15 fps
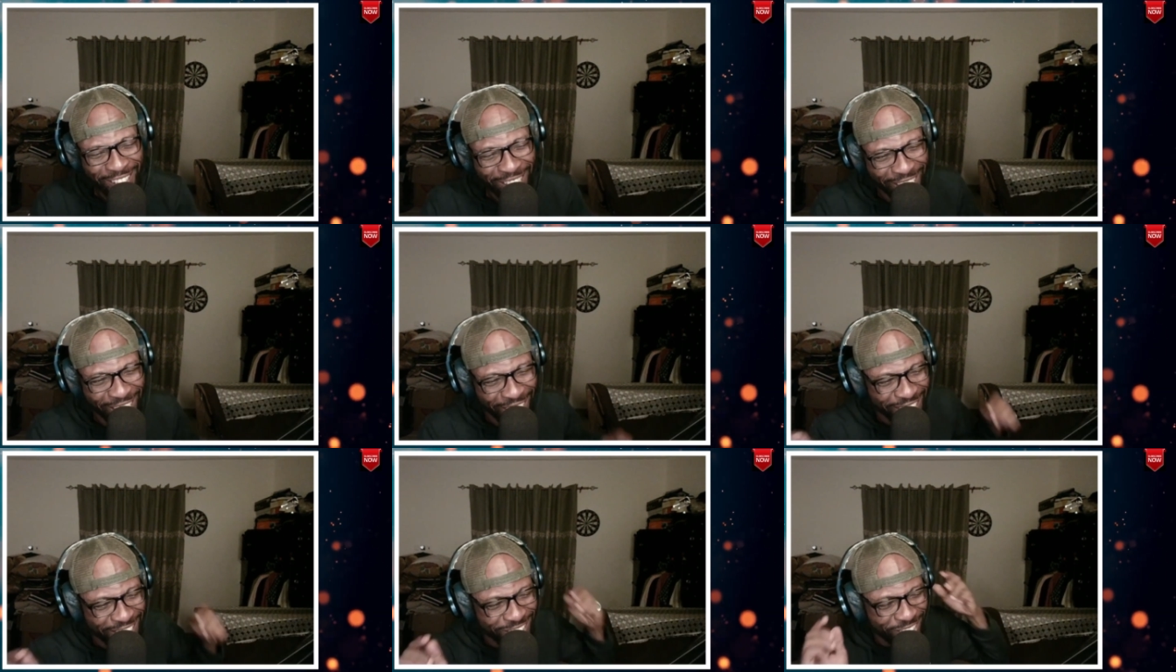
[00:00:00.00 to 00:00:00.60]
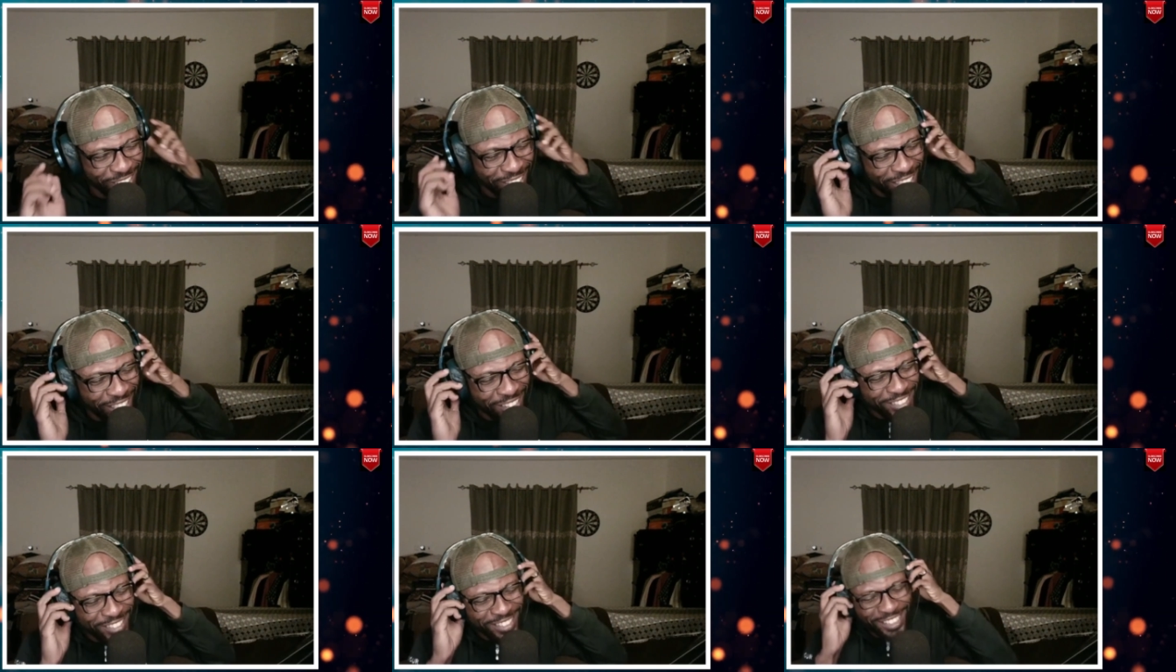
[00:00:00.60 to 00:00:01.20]
right, guys. So yeah,
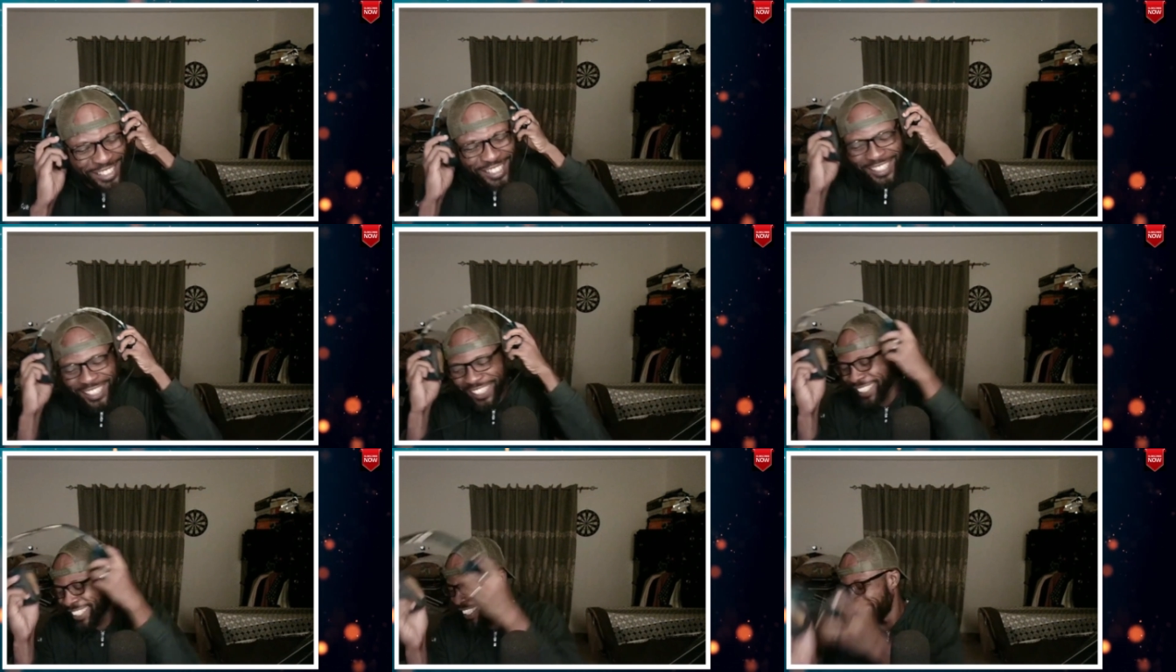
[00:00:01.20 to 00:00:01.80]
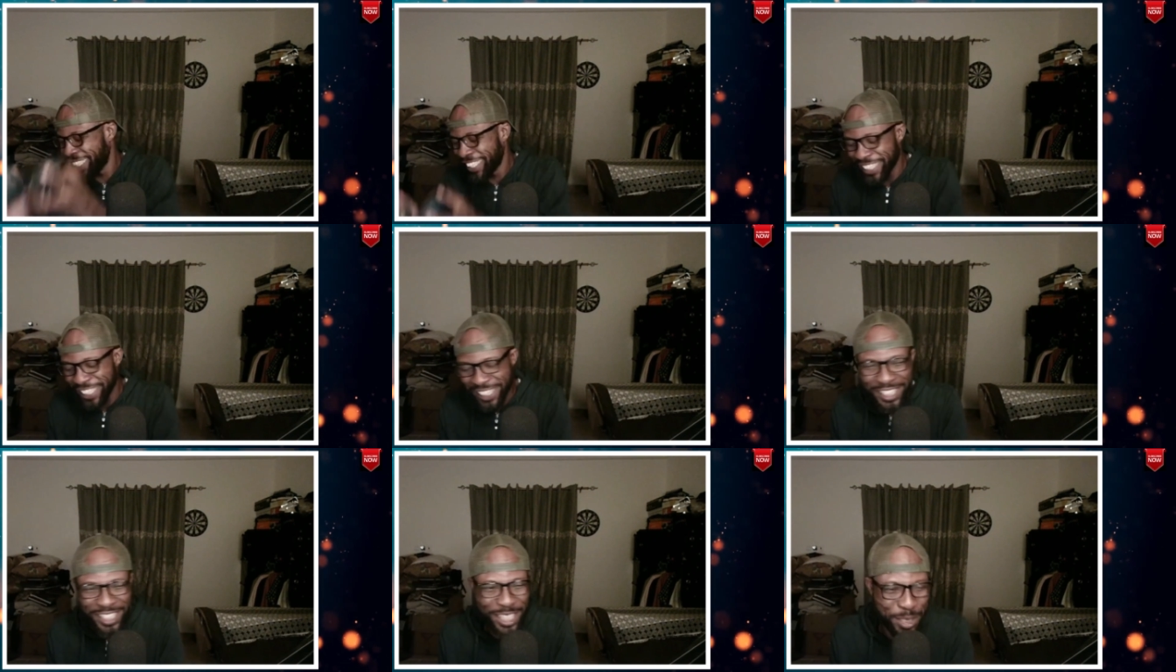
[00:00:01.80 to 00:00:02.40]
that was uh,
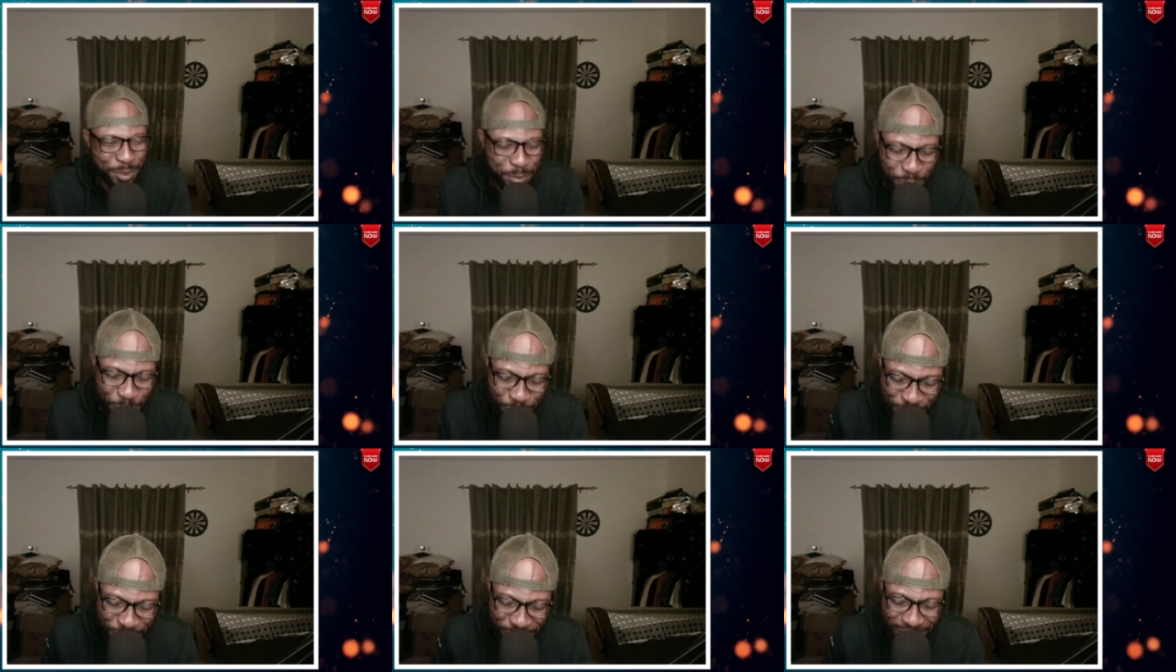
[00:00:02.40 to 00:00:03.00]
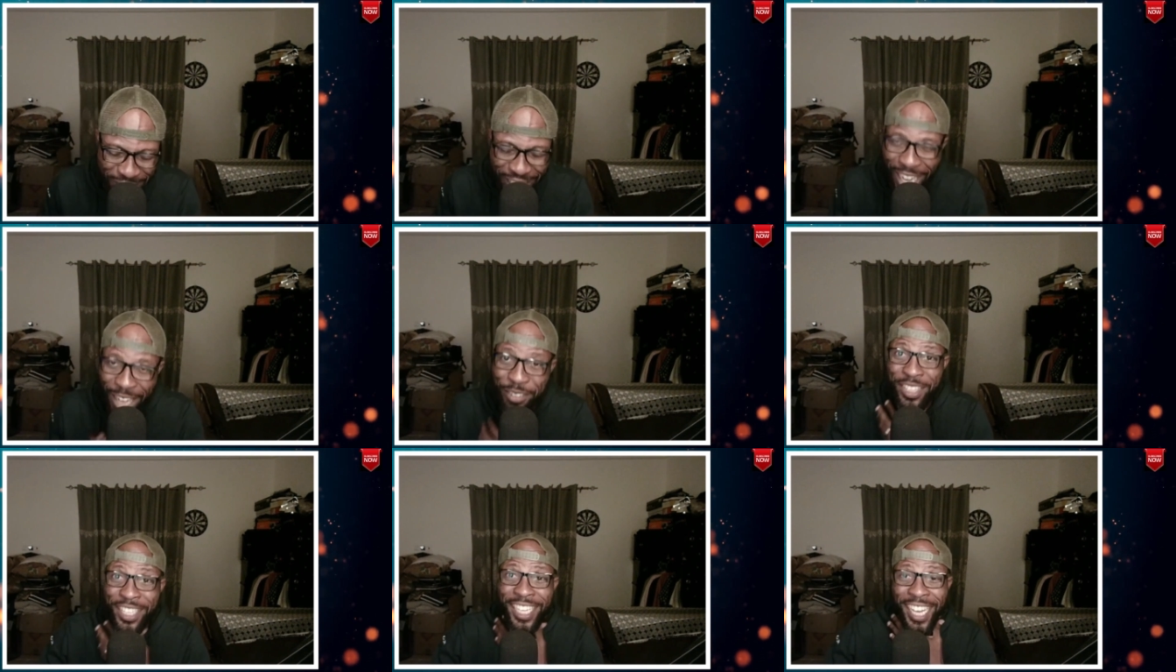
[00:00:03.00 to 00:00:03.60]
uh Putri
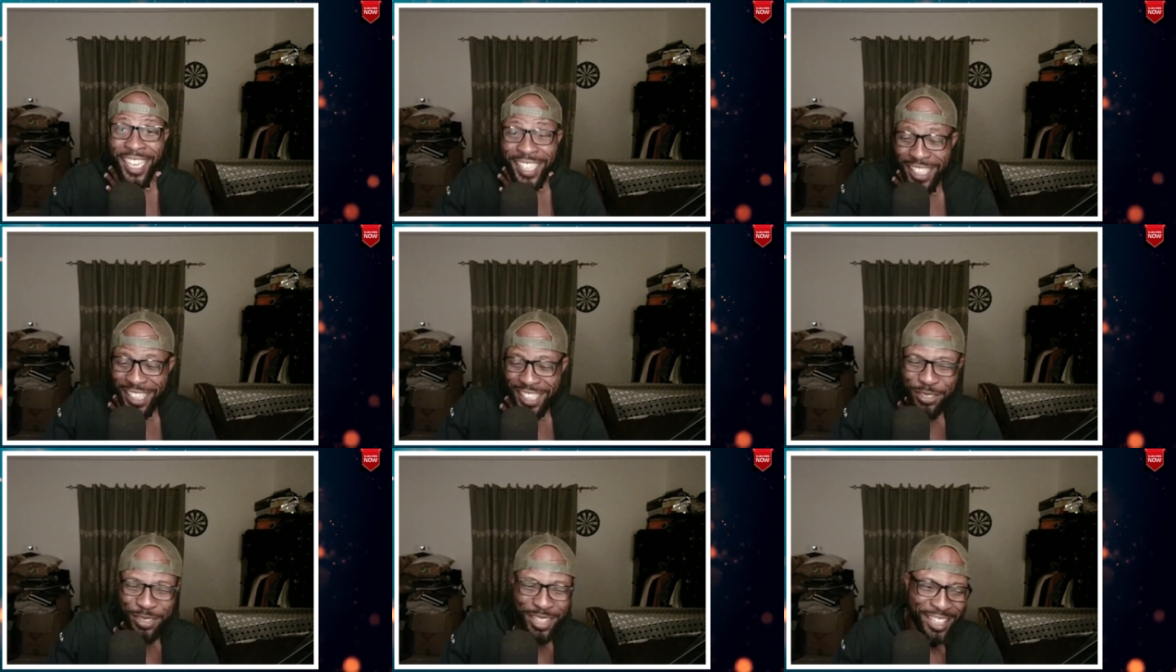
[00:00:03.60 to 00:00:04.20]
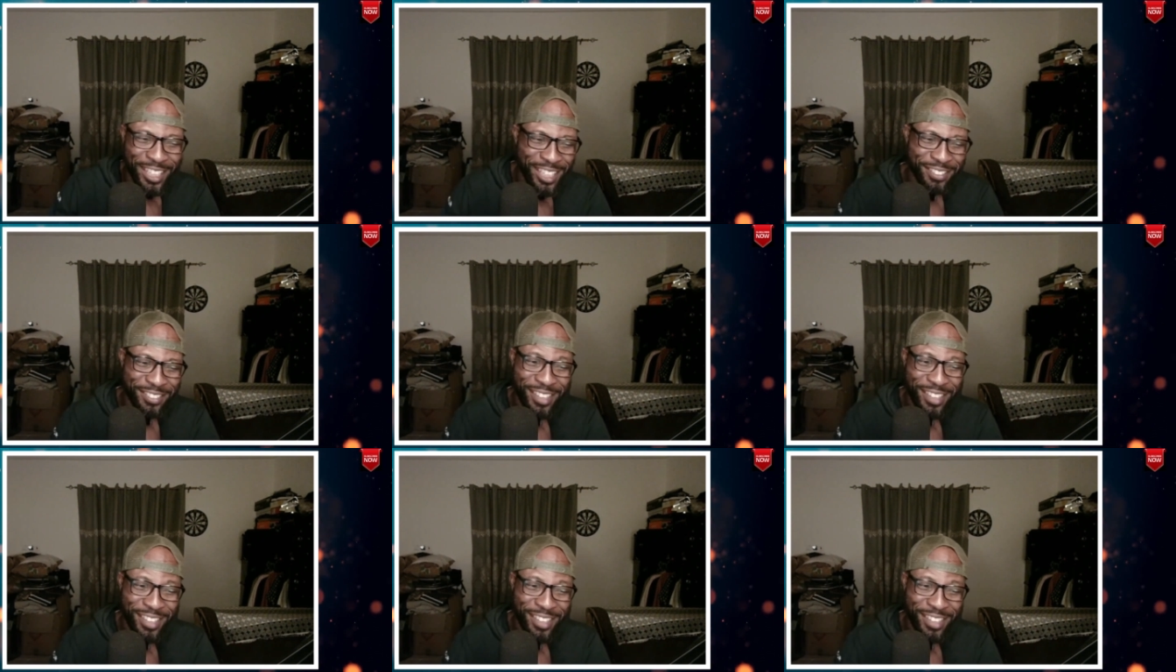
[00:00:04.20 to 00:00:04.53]
Ariani with uh,